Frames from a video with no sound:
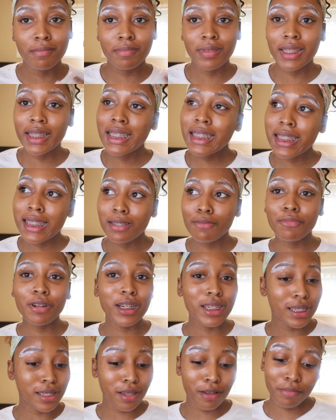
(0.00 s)
this
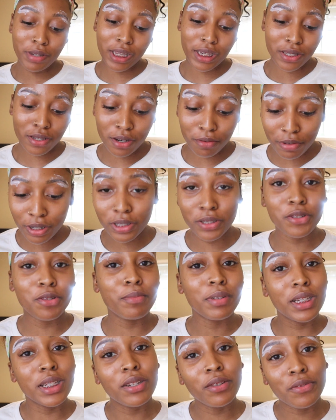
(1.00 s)
braces update is gonna be a little
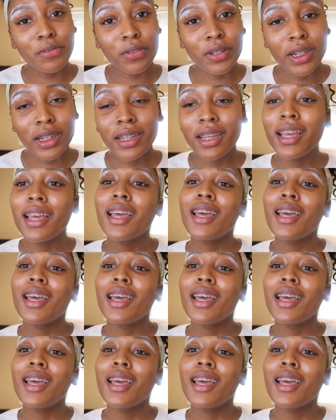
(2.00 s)
bit different.